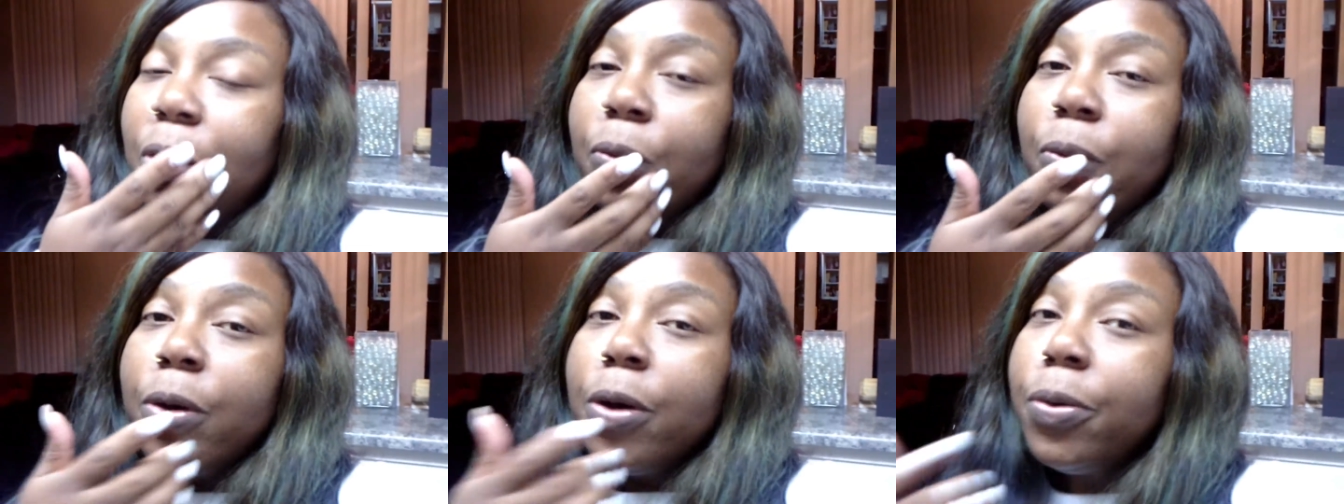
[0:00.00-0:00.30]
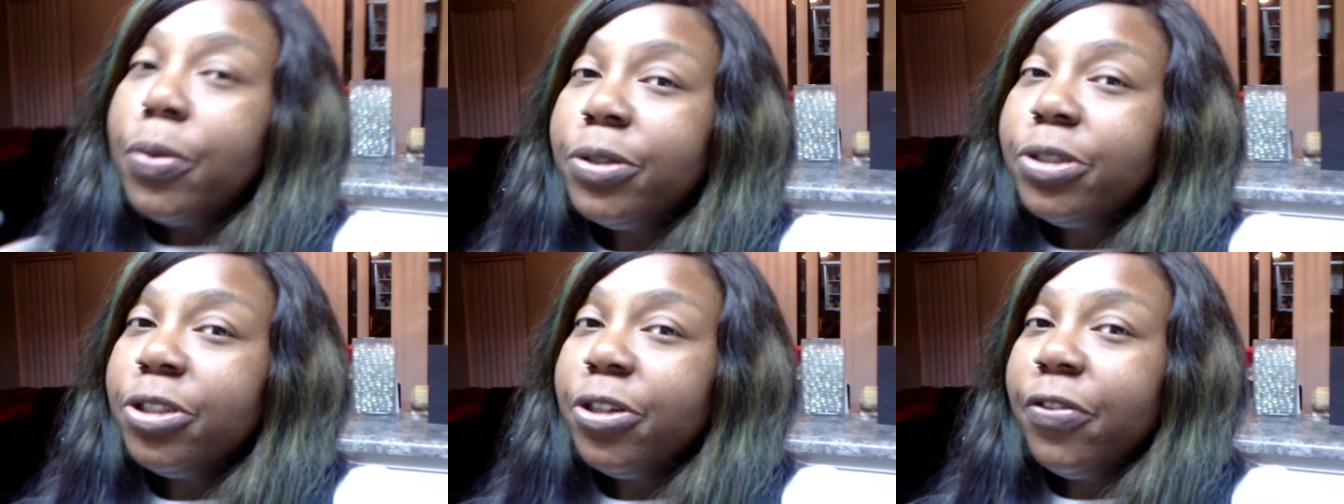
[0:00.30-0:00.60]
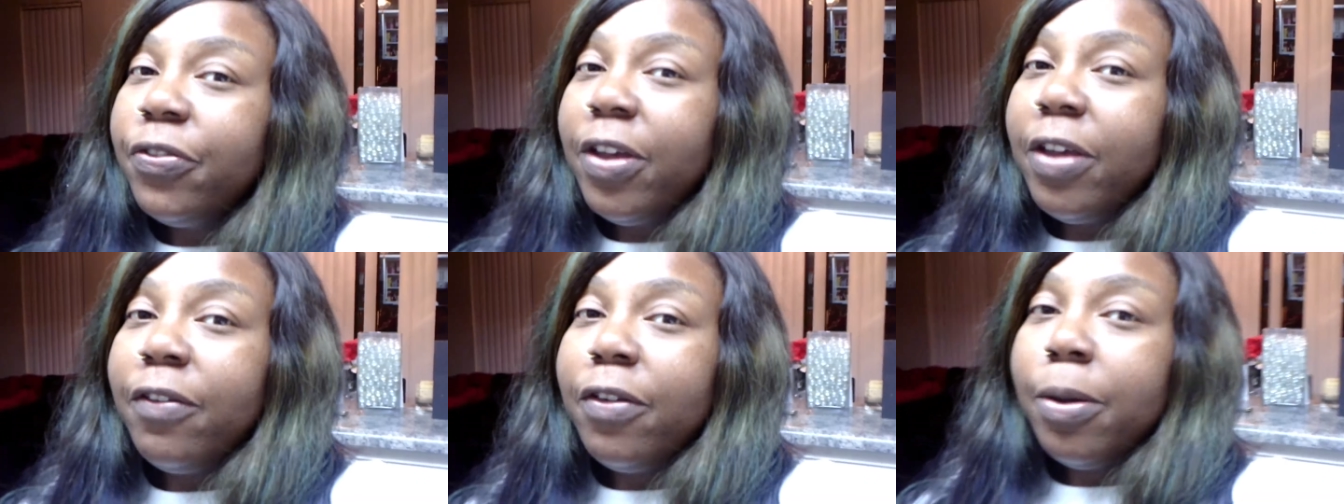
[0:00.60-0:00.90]
What was your
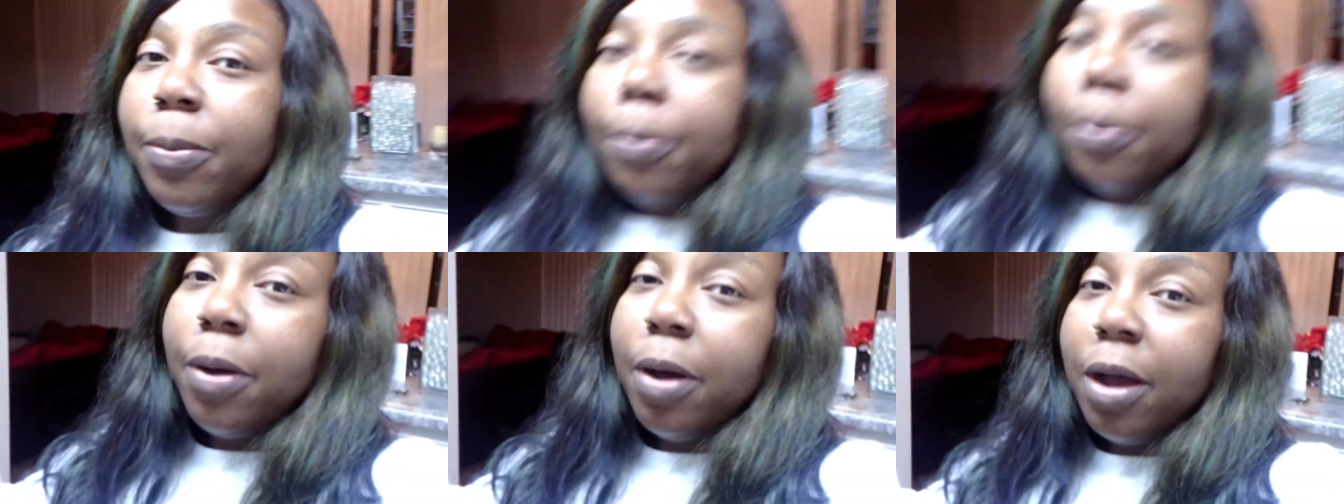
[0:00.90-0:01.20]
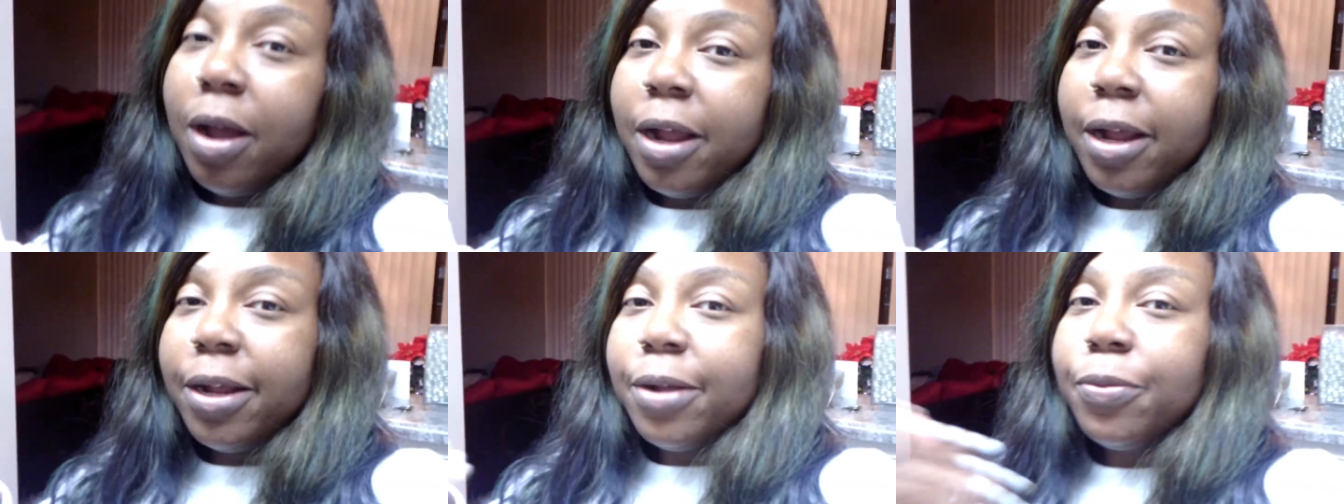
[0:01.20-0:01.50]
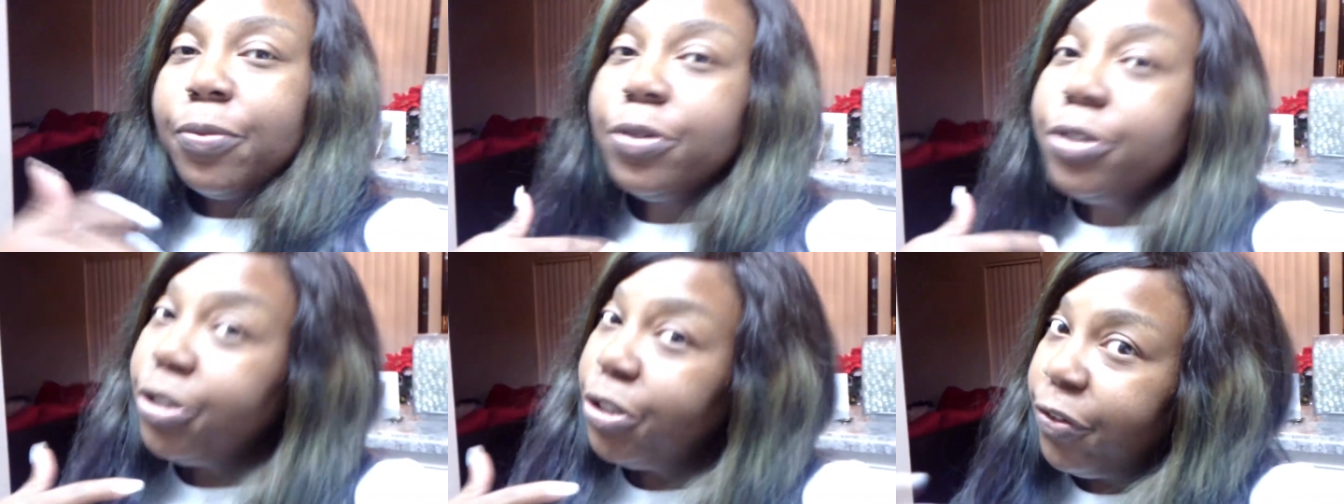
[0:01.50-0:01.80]
favorite part?
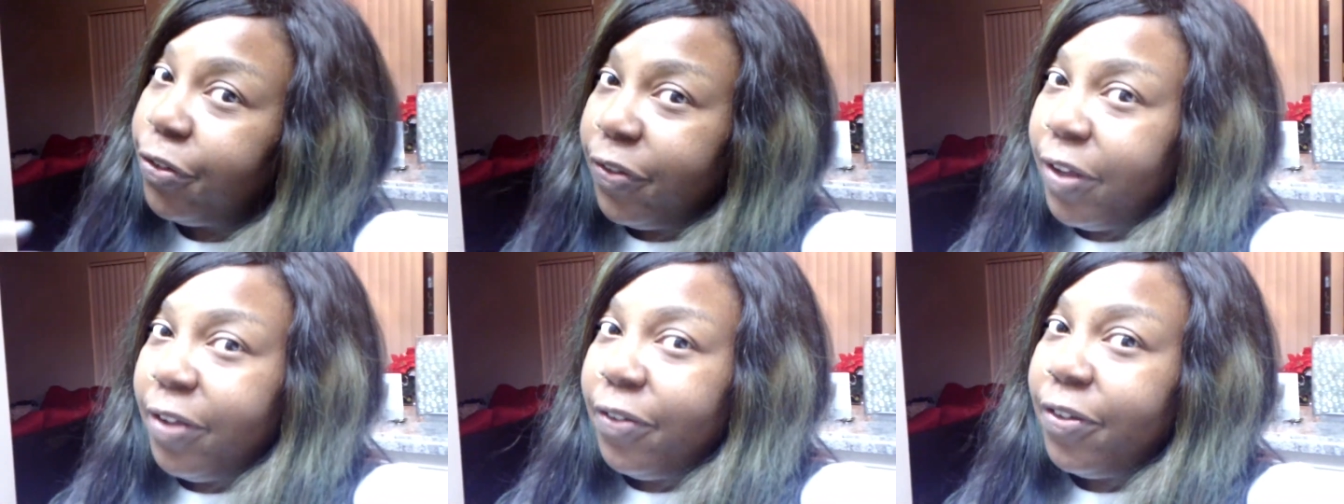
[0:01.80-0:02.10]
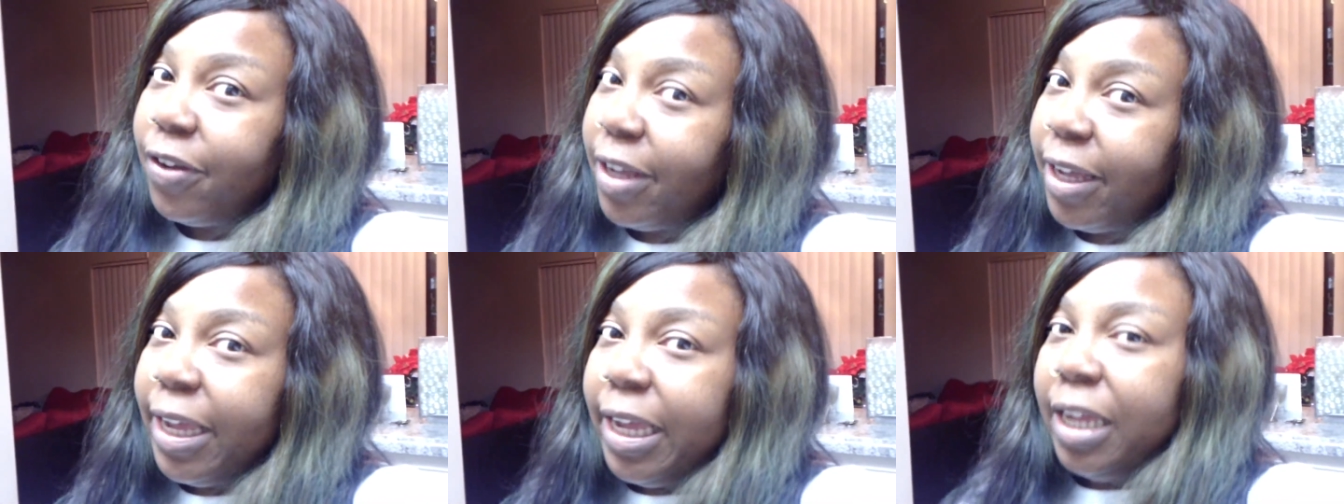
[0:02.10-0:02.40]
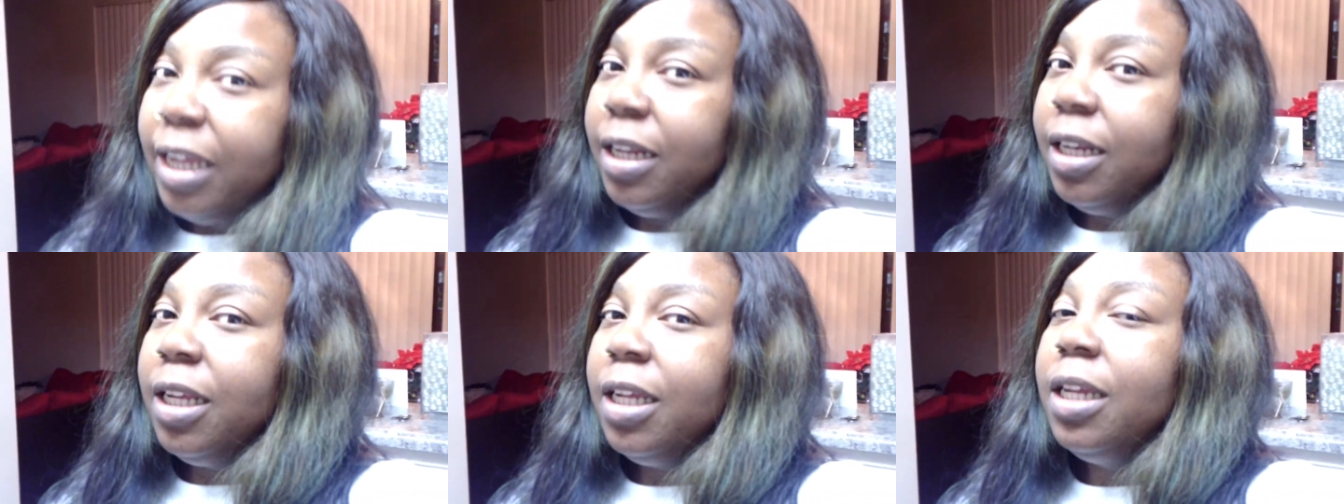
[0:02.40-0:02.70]
What's your favorite
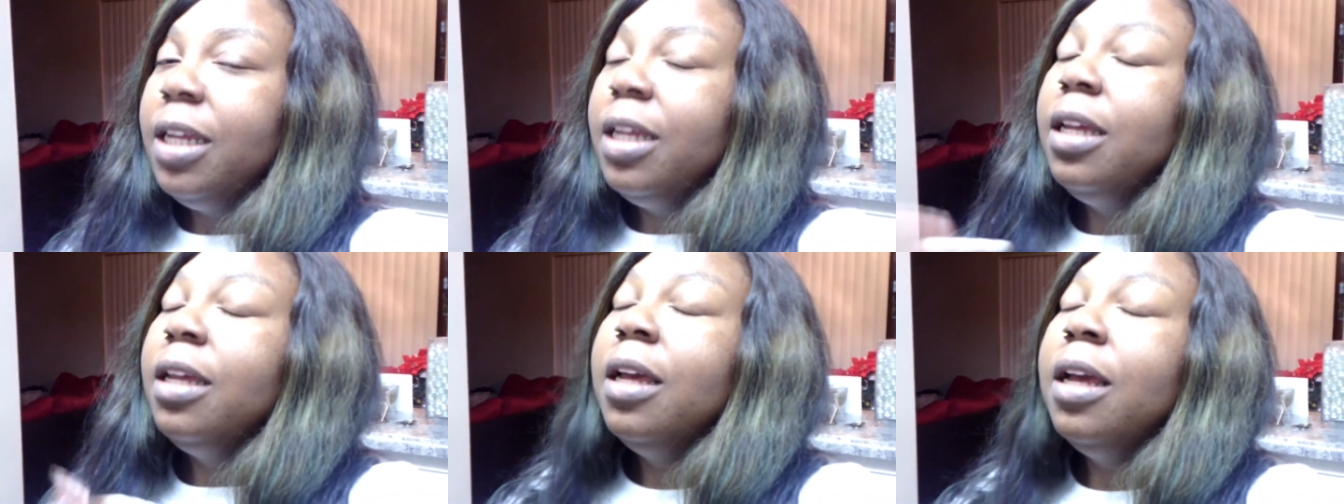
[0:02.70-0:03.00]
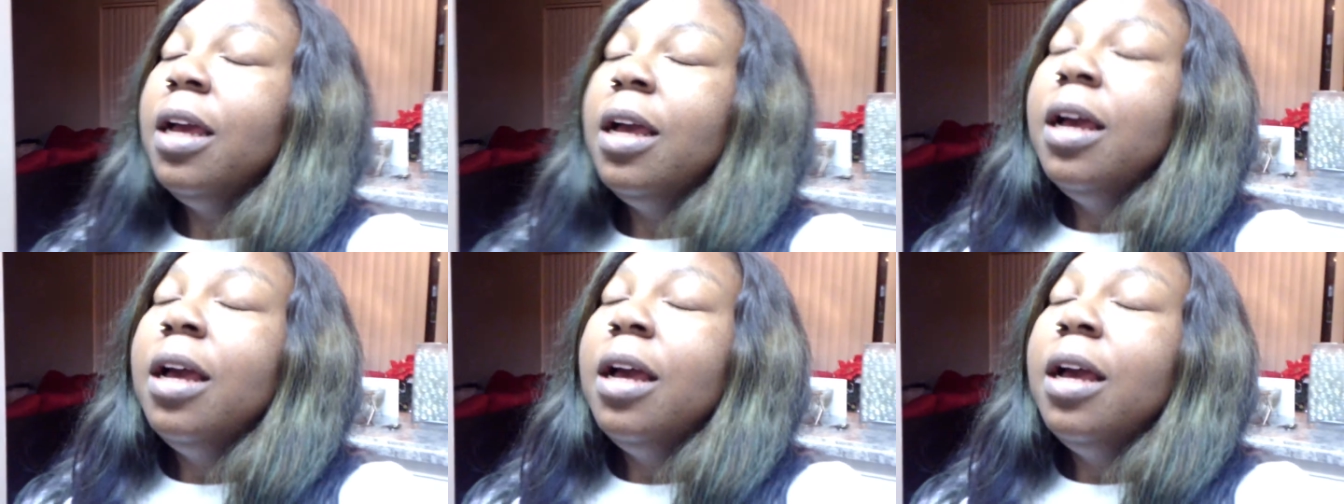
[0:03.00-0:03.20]
candy?